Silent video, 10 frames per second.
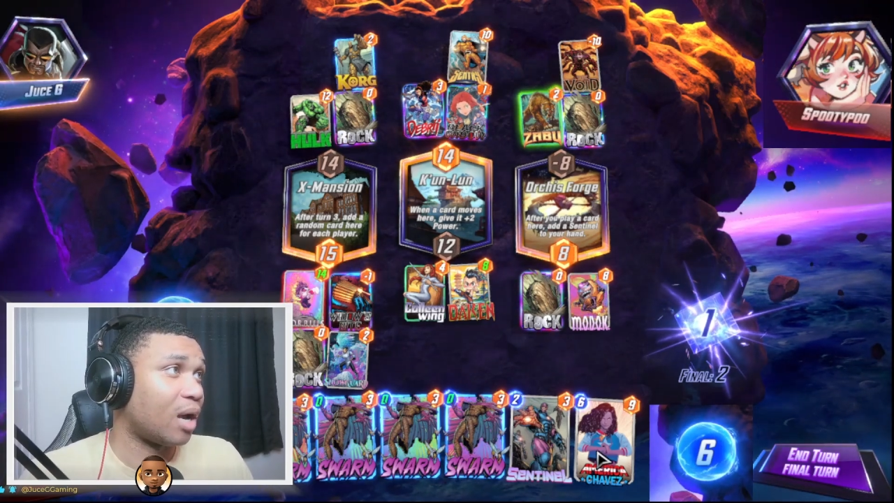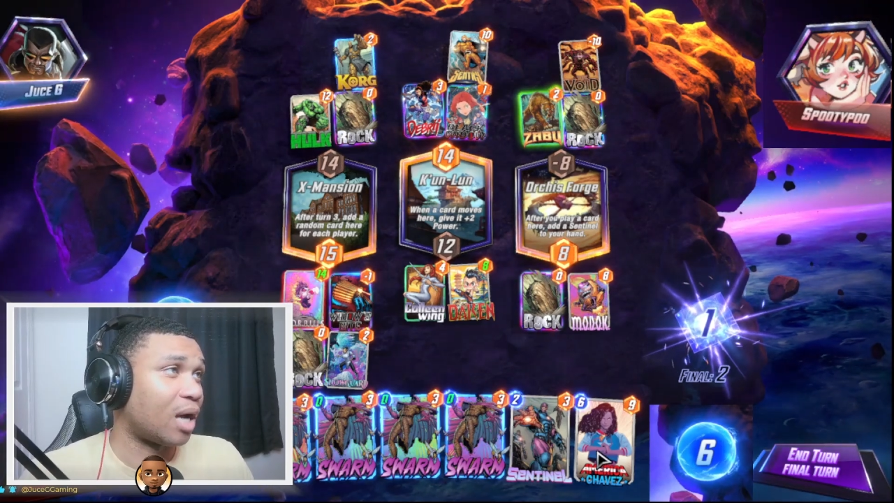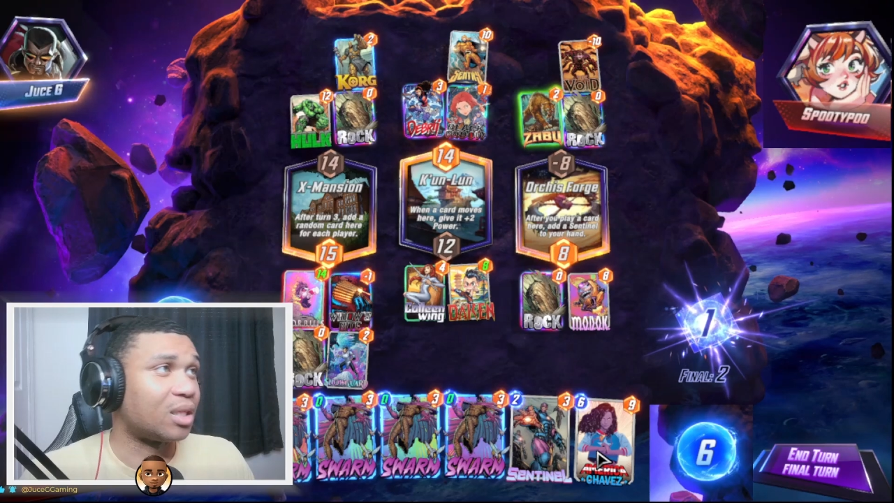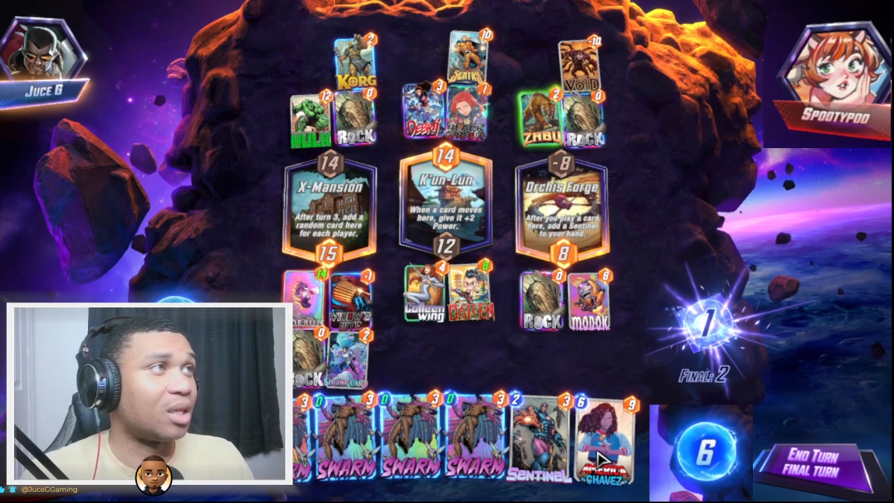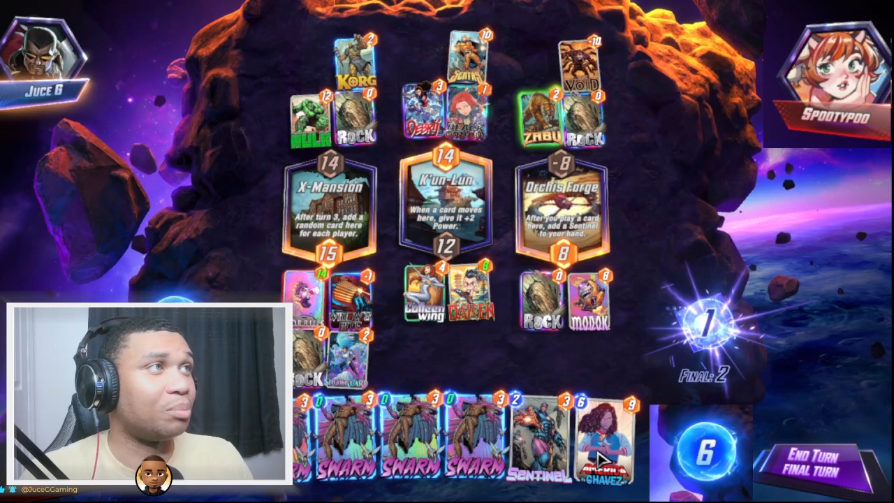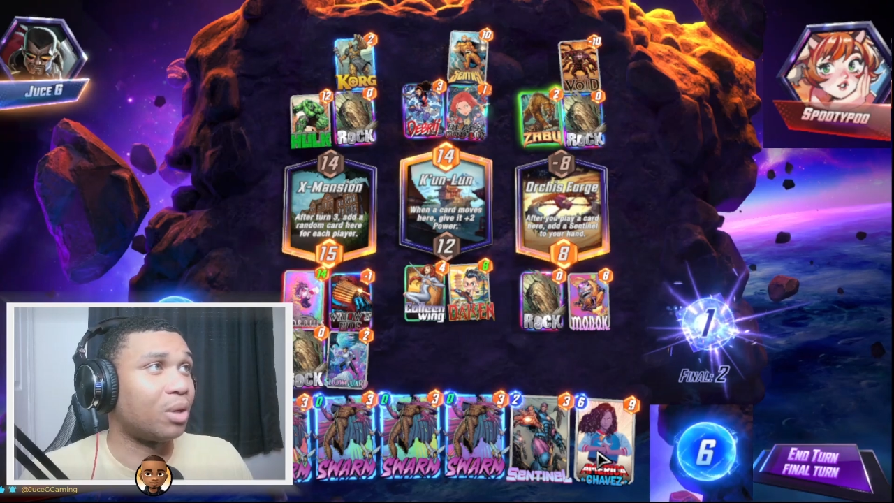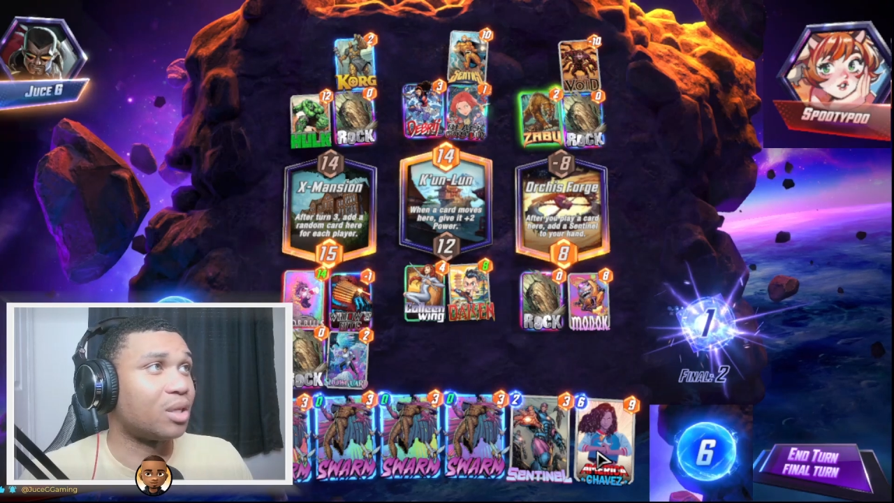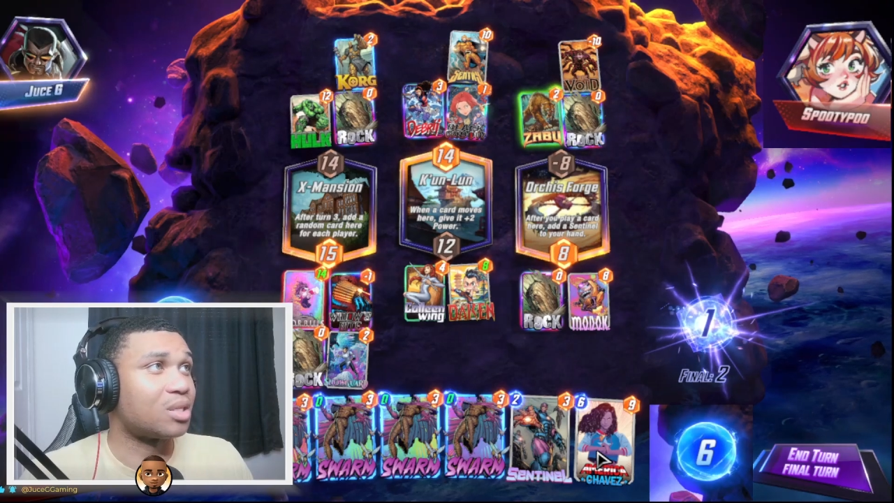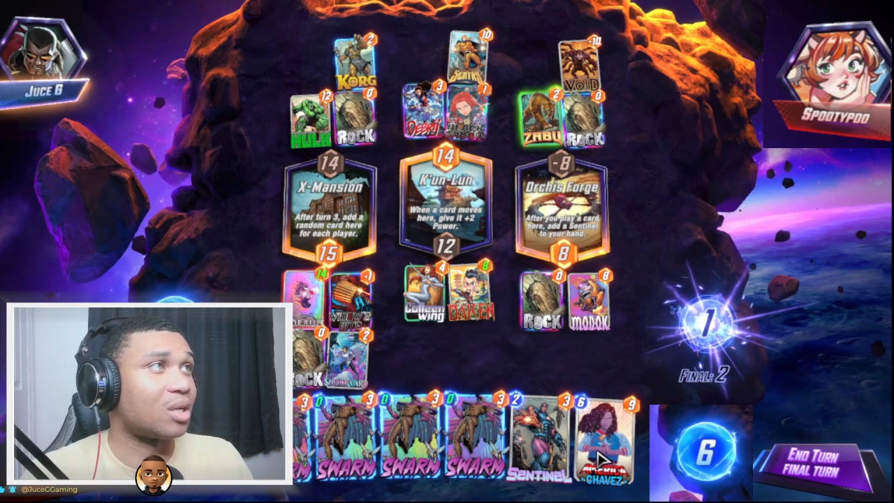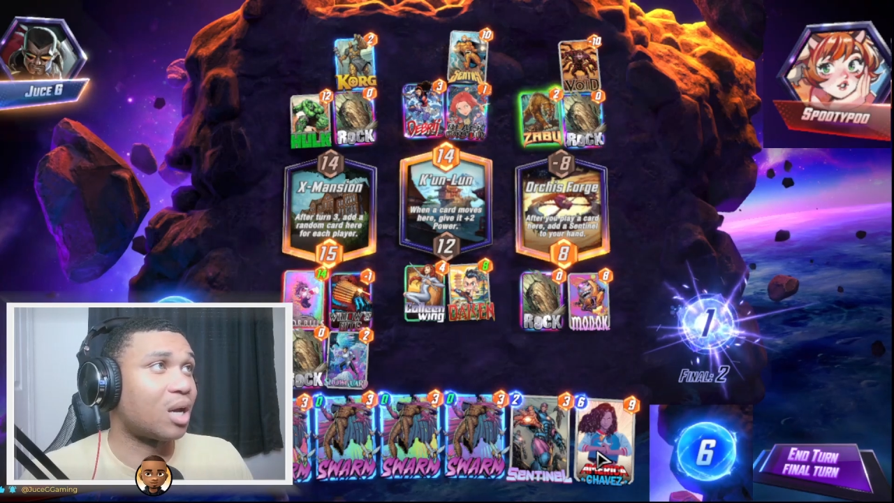I think he
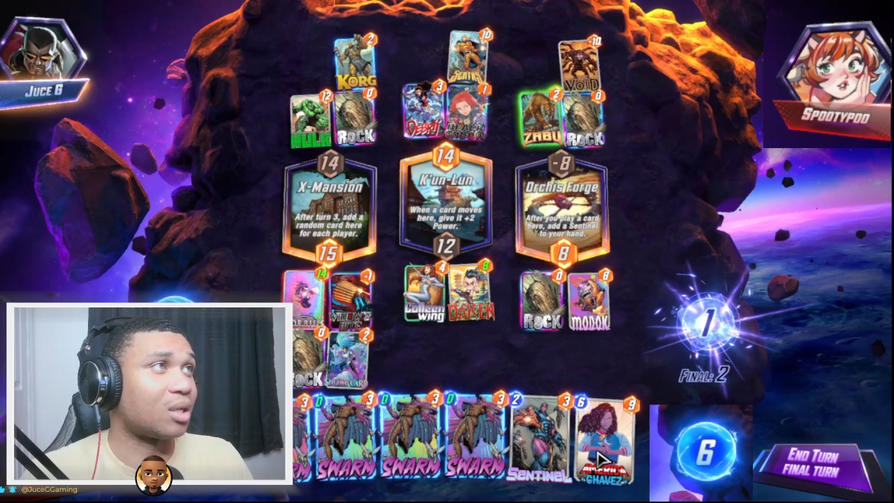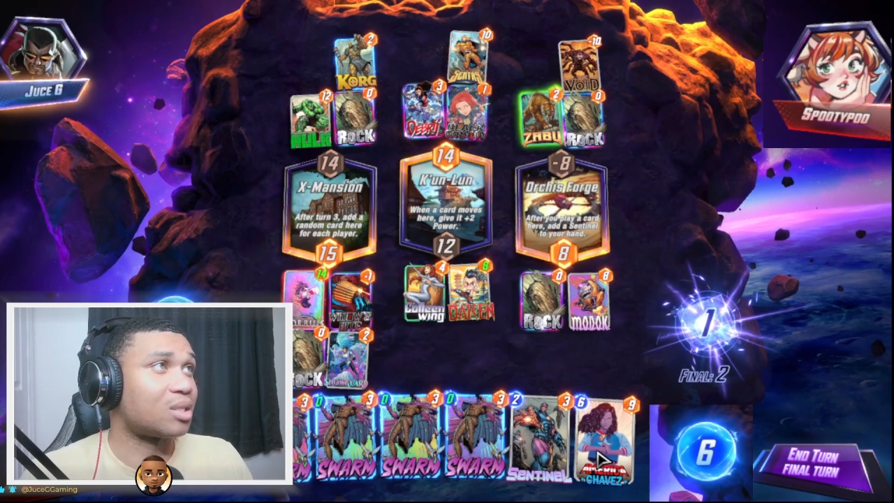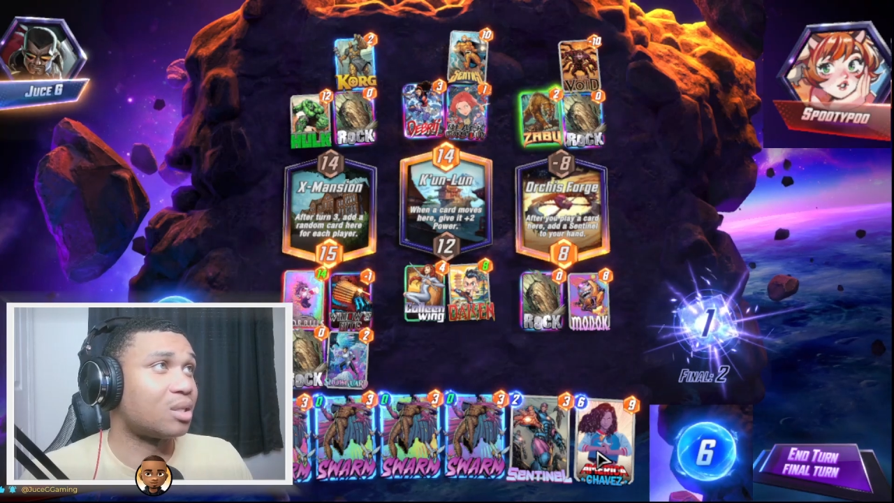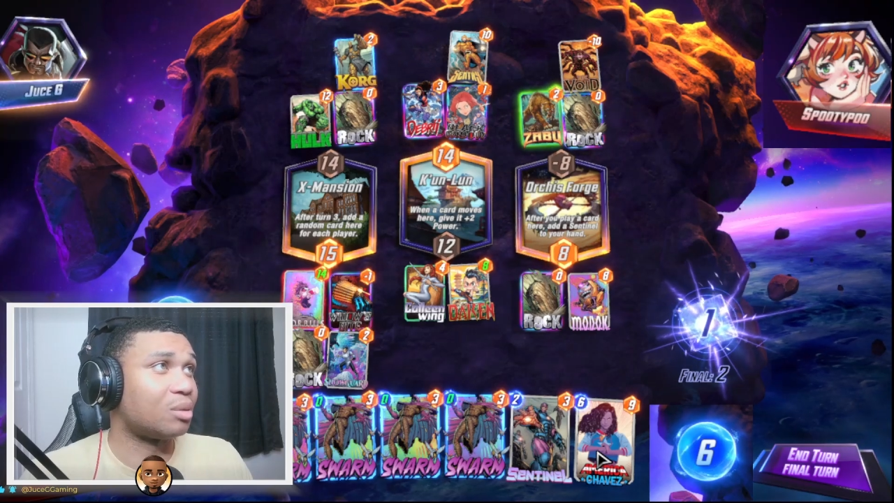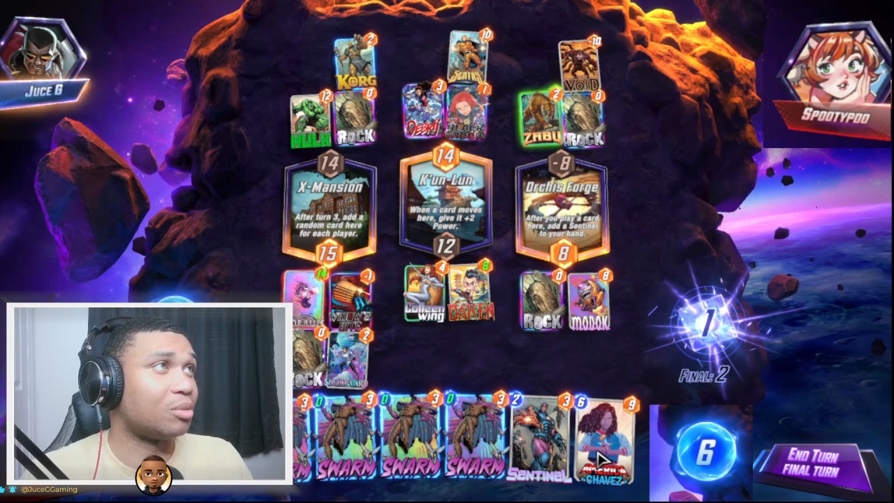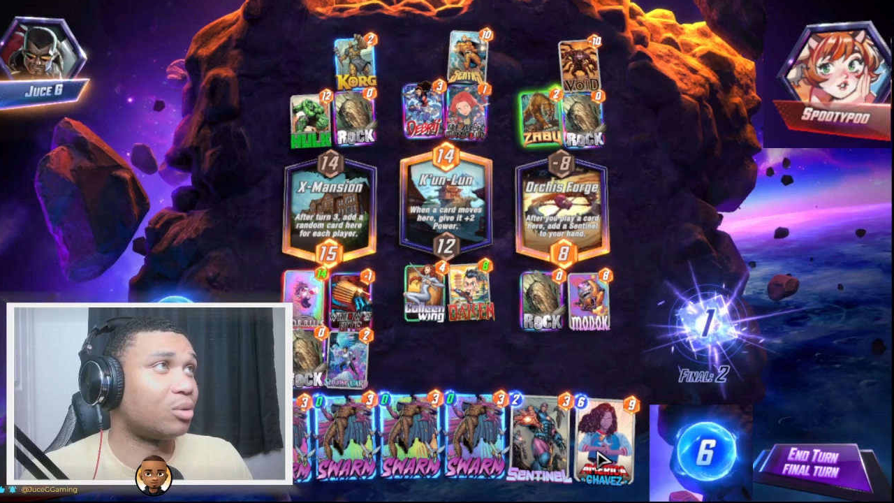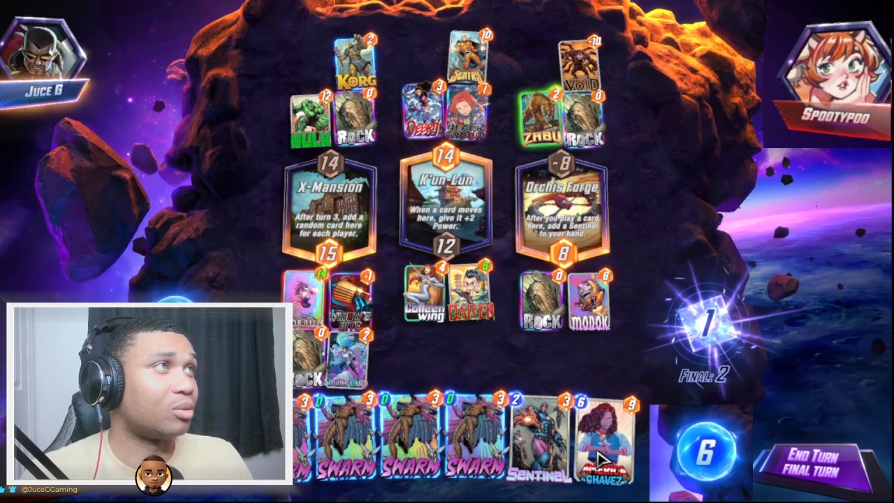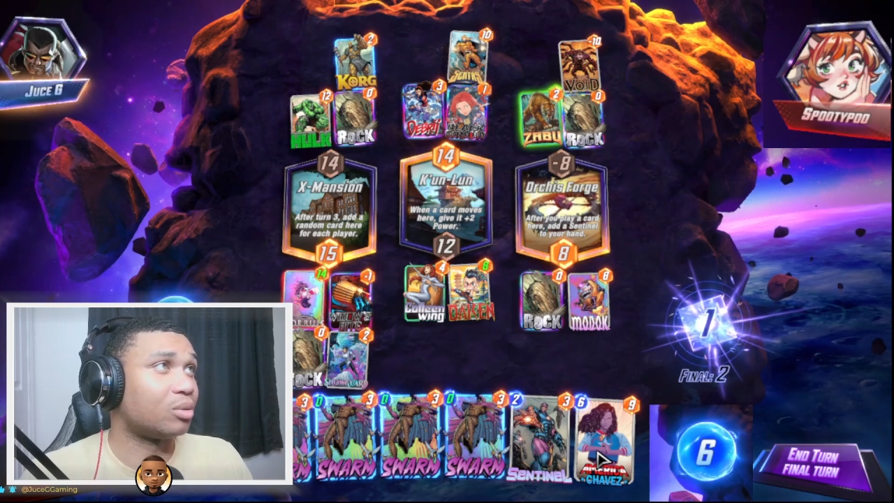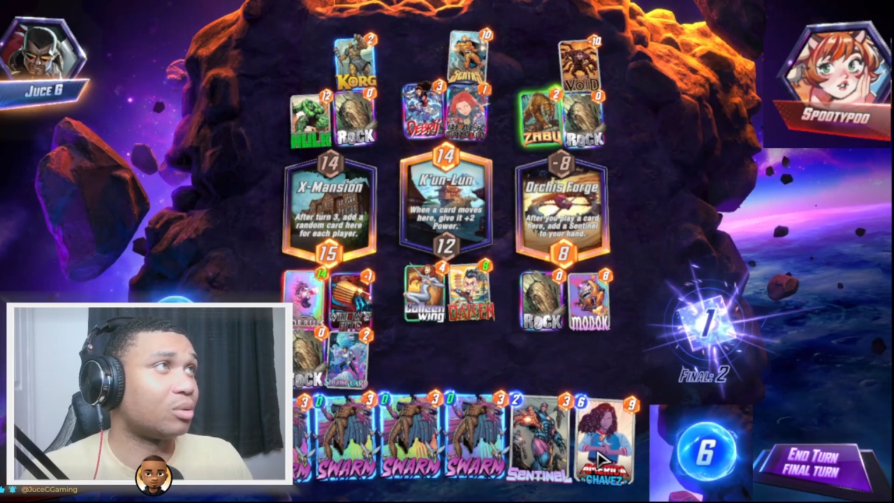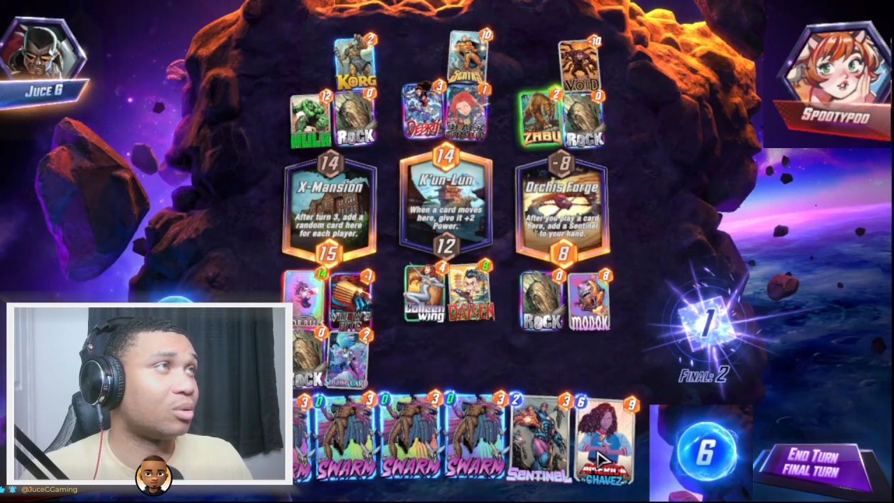plays Annihilus in the middle.